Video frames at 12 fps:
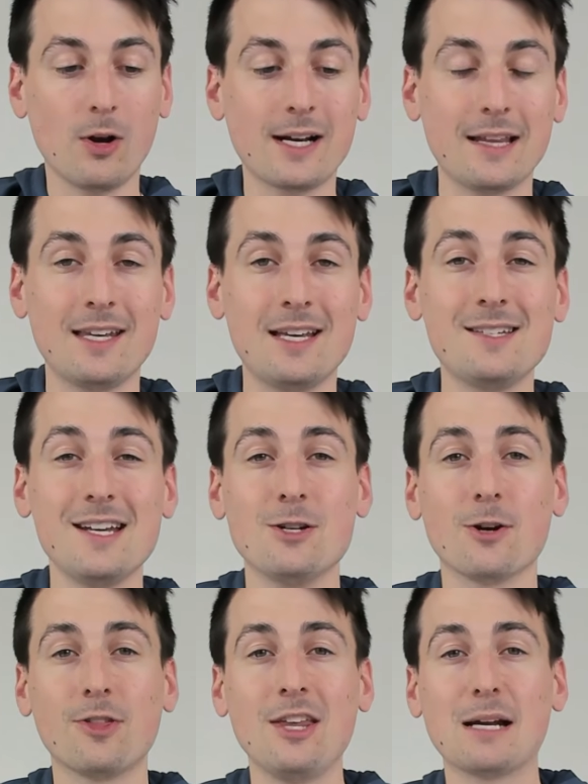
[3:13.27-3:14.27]
at this and you're
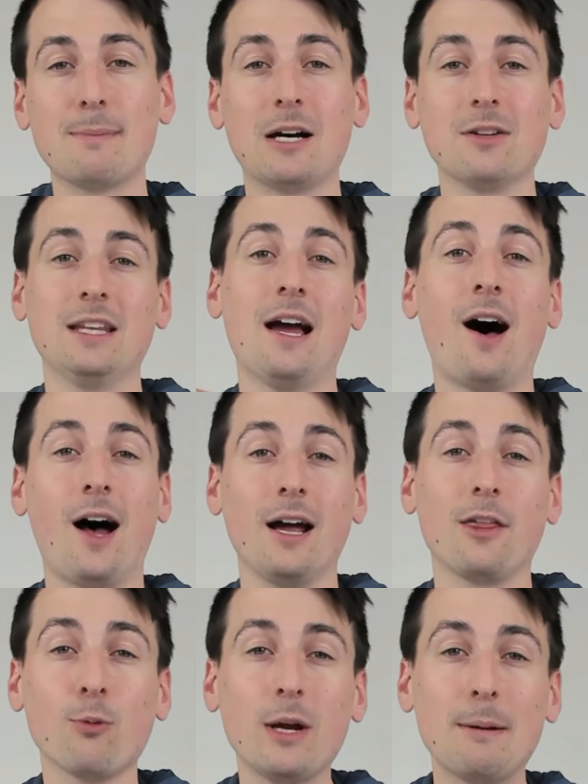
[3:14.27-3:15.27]
thinking about the
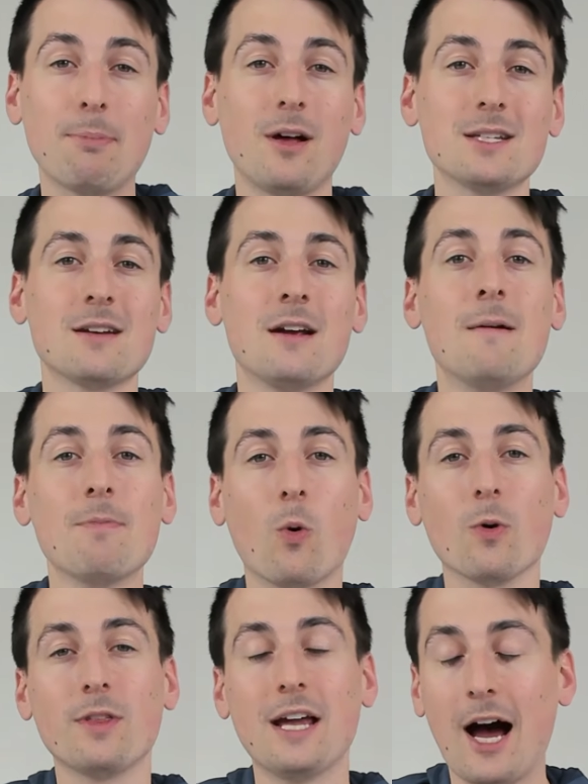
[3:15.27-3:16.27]
i3 Plus or
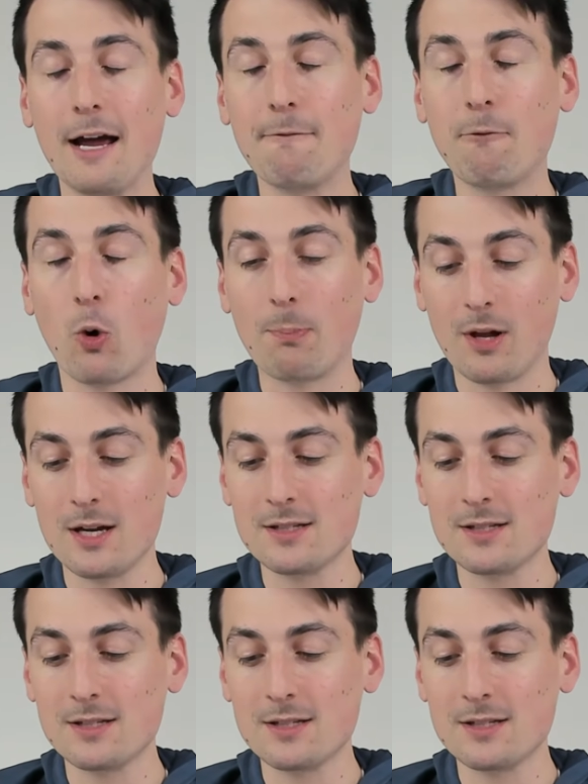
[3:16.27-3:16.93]
the i4 Plus,